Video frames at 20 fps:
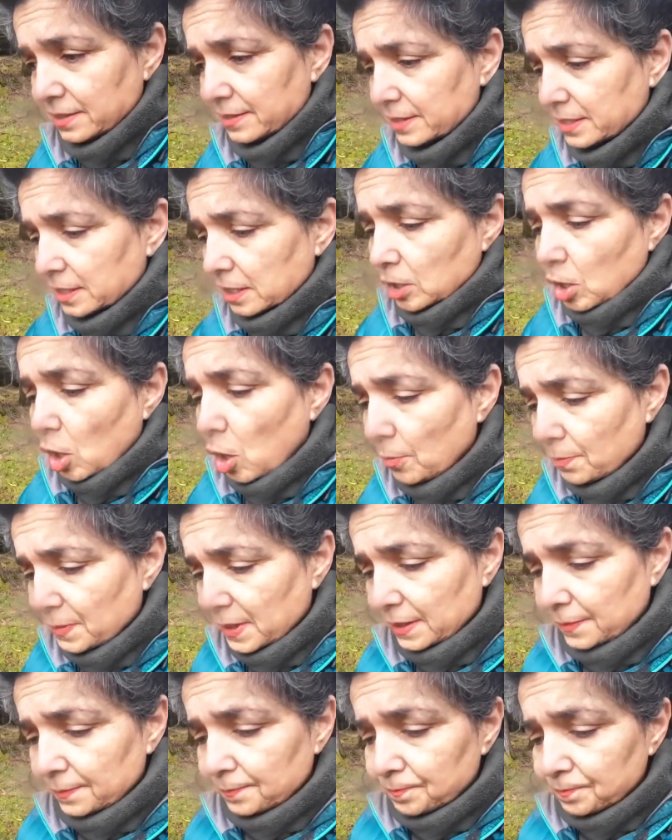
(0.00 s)
that are
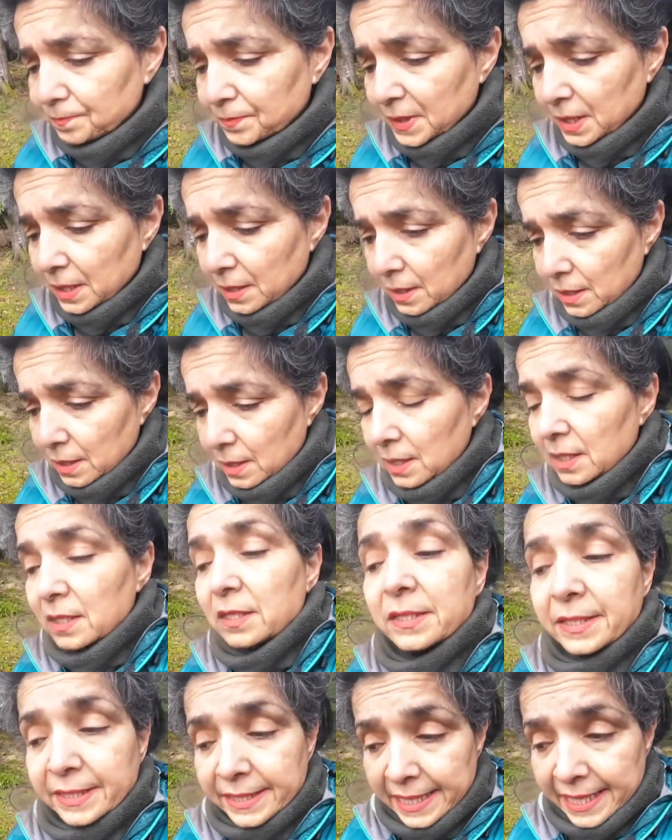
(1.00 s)
common,
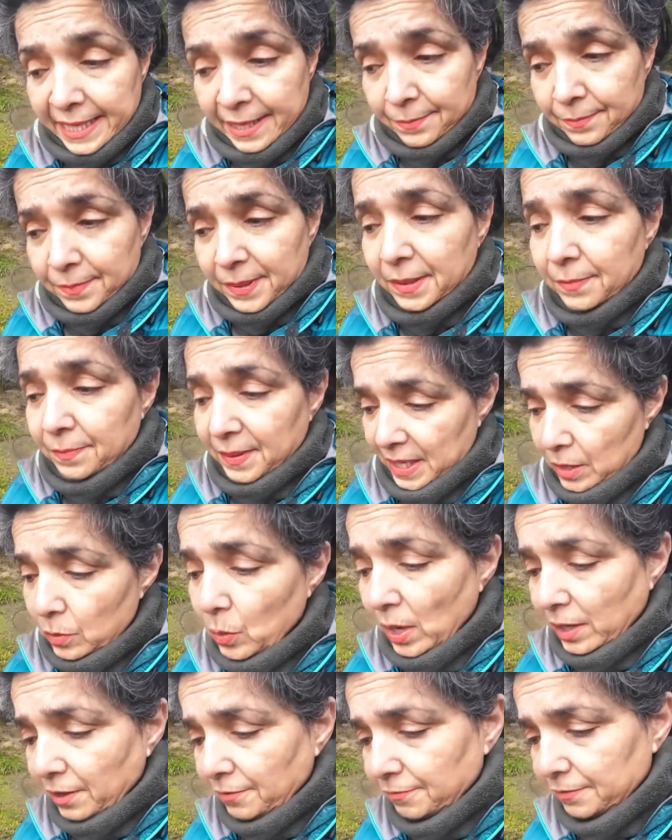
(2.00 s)
sleep being
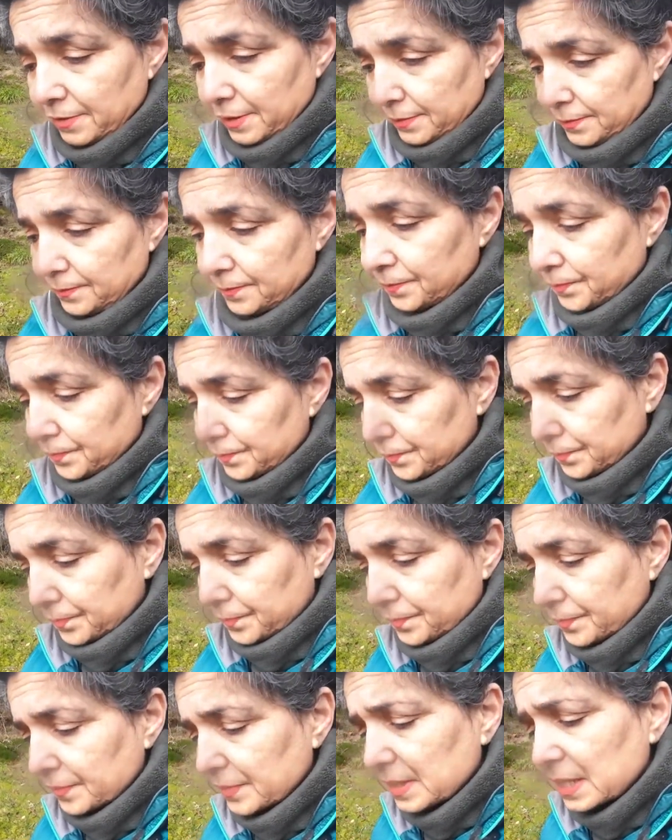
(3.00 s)
one of them.
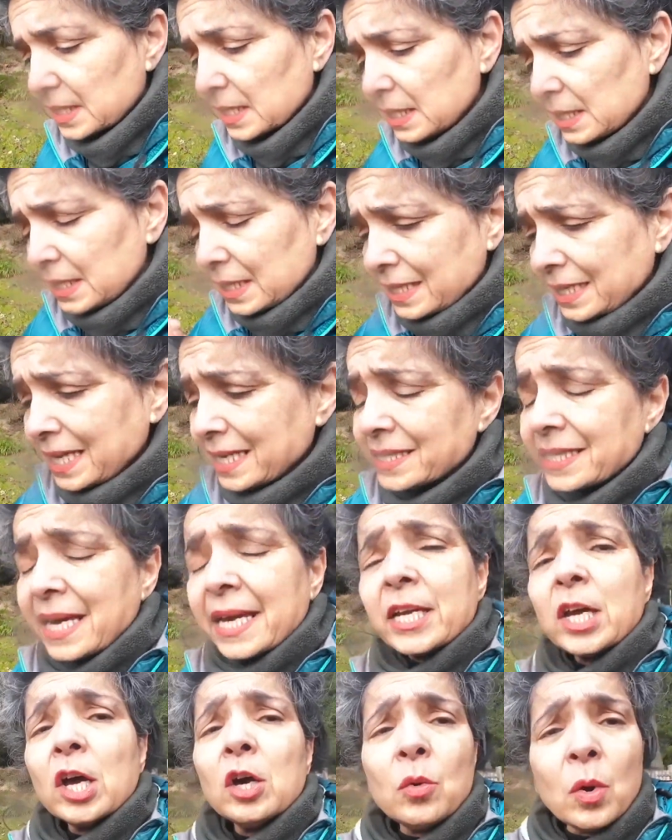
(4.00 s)
And as I
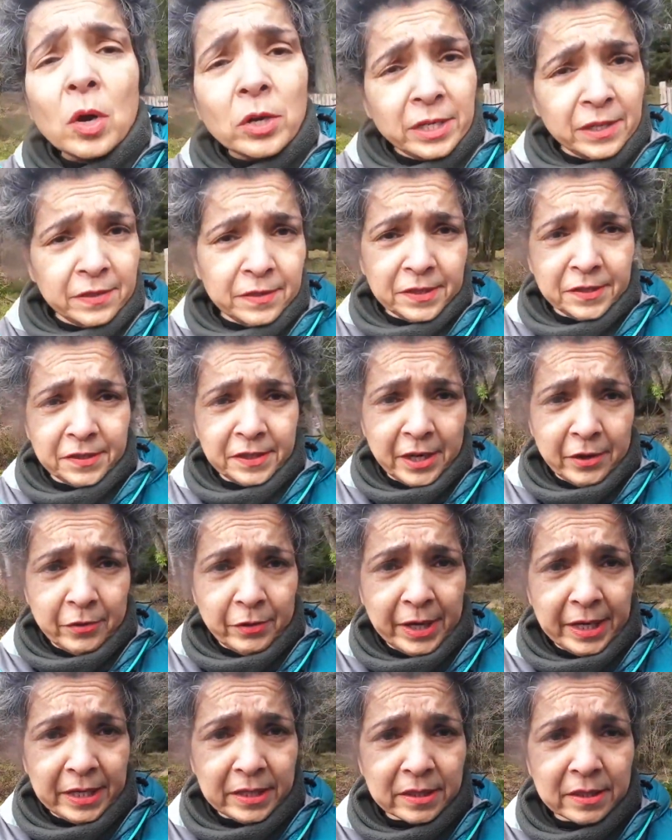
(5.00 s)
go on in the
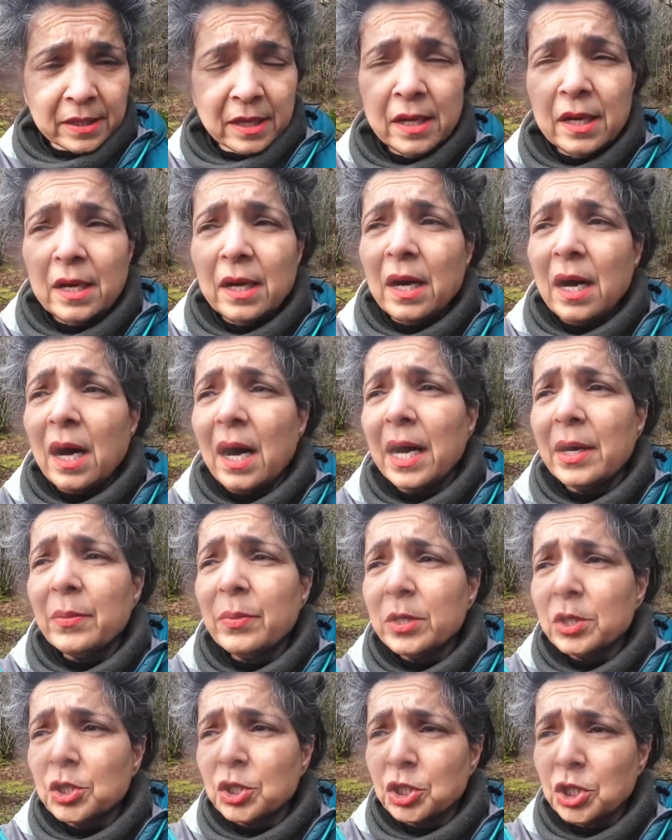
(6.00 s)
series, I
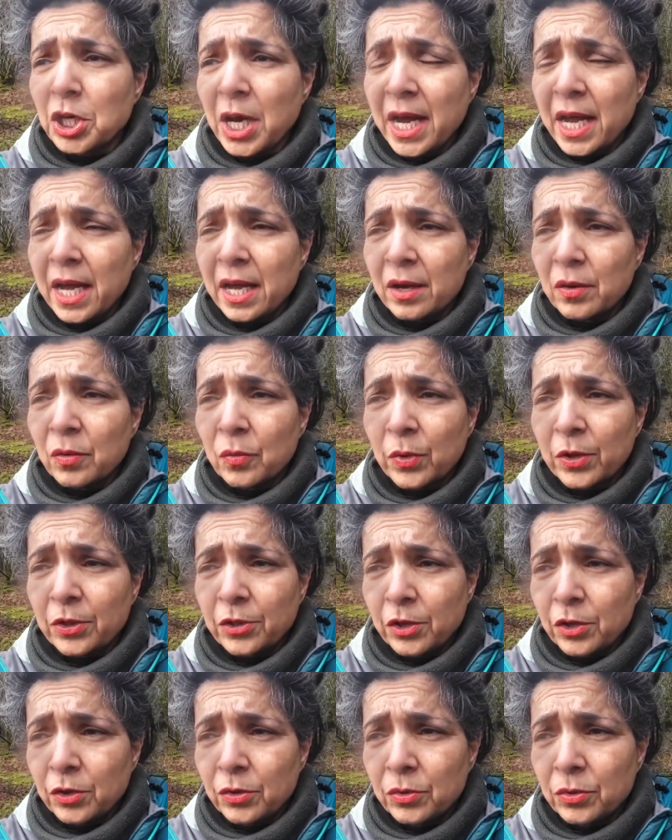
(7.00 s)
will share with
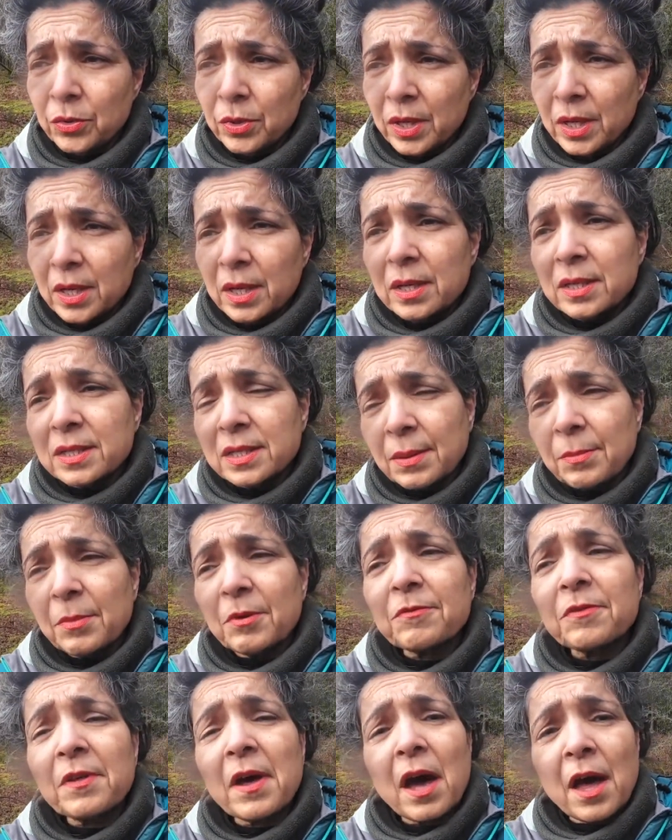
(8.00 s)
you some
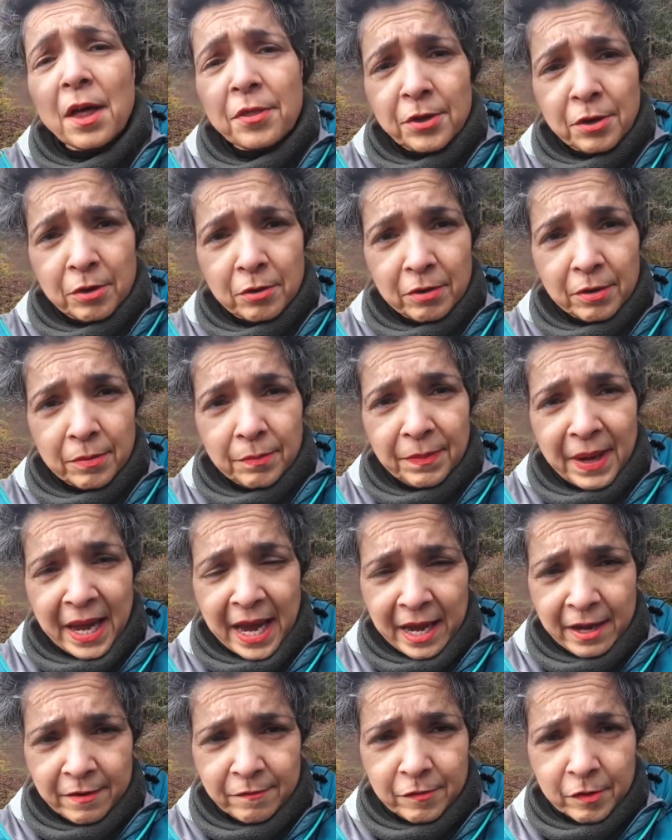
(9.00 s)
of the other
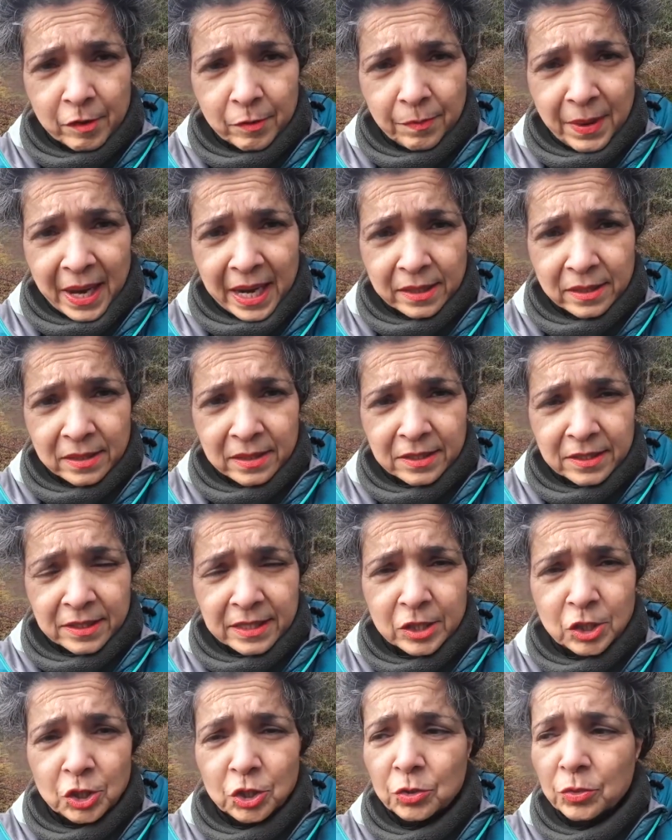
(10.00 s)
behavioural patterns
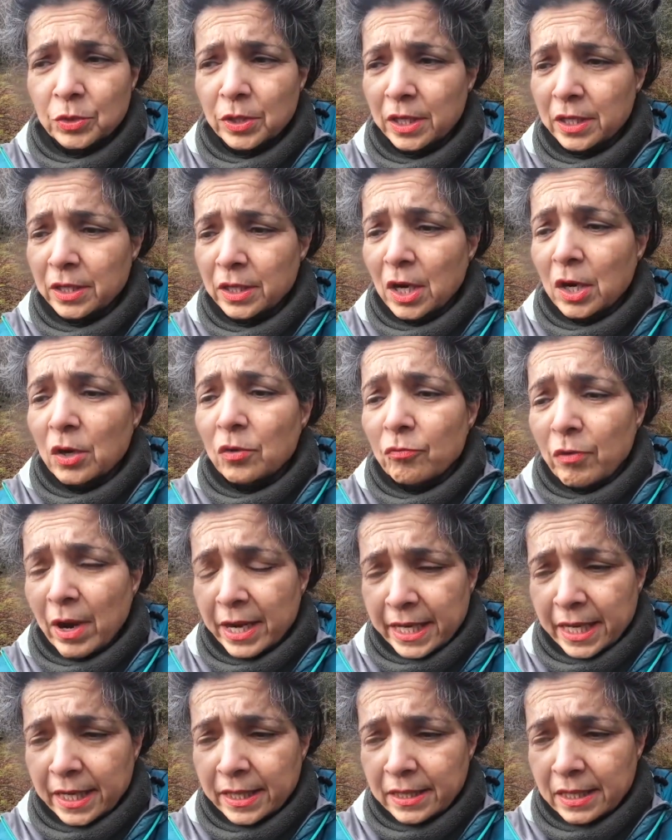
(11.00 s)
that you can
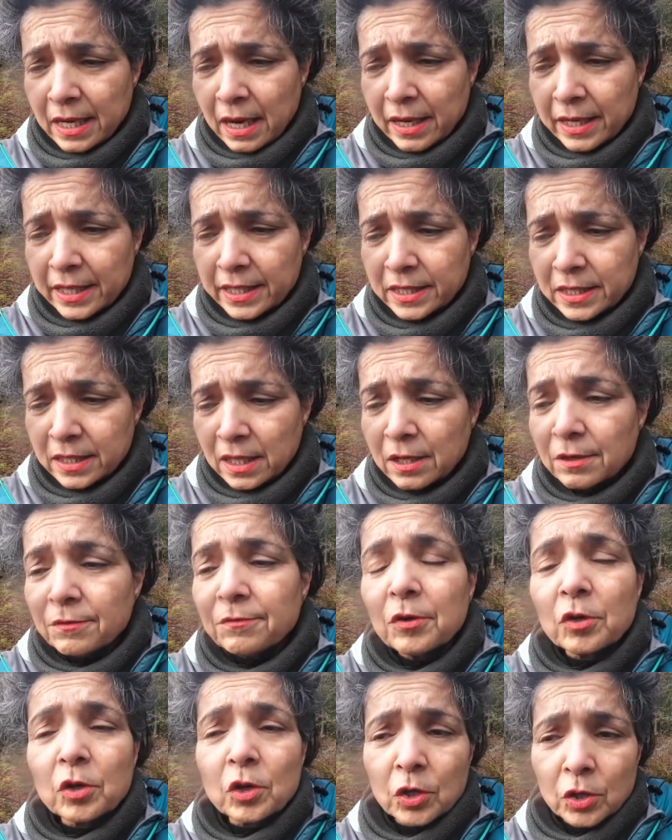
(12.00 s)
recognise
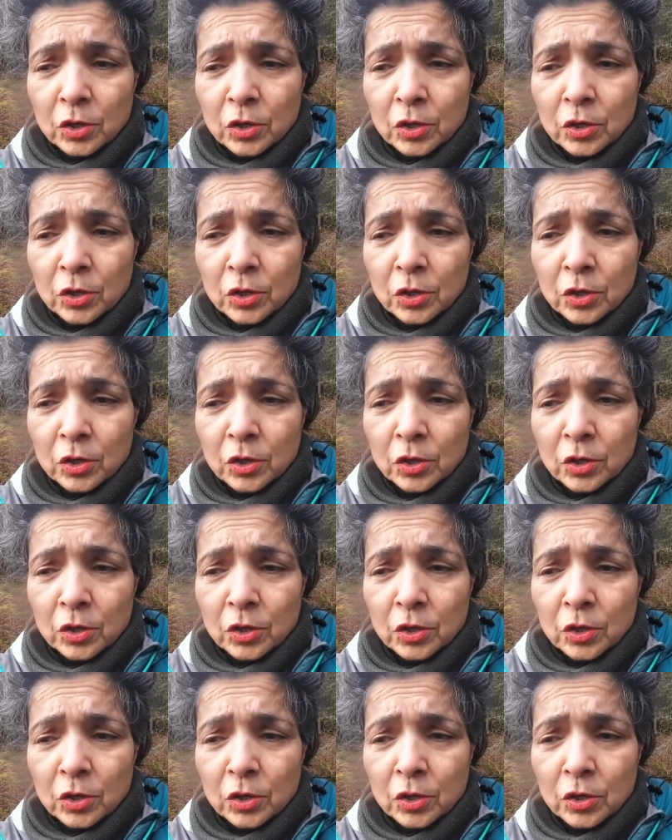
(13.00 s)
for